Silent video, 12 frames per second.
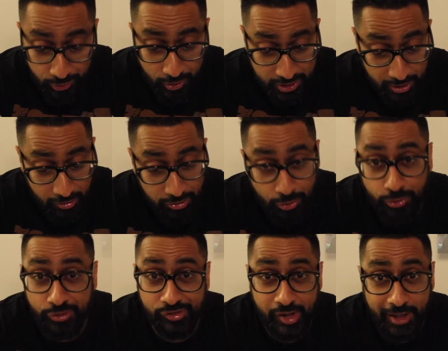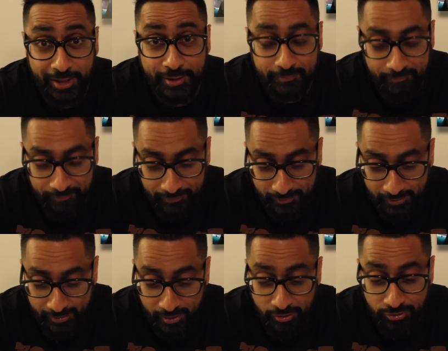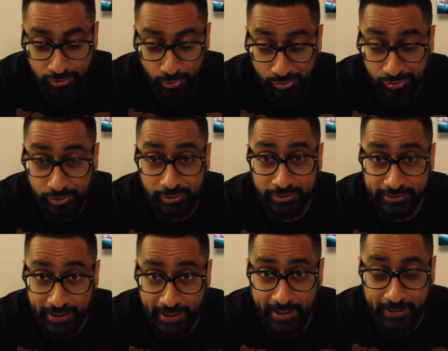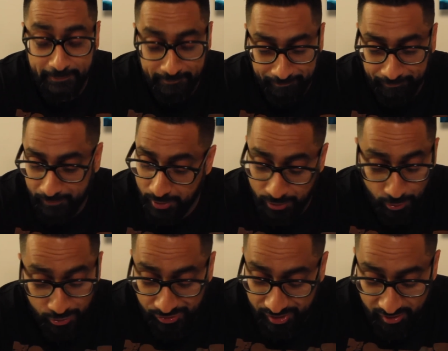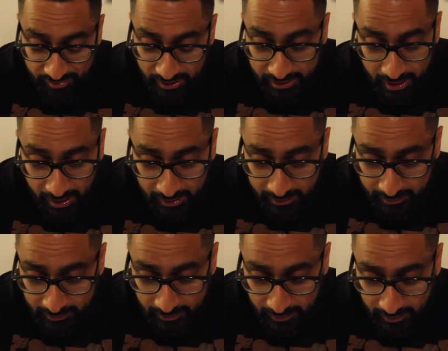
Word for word: crushing Thor's head. Thor is gonna die. Thor is definitely dying.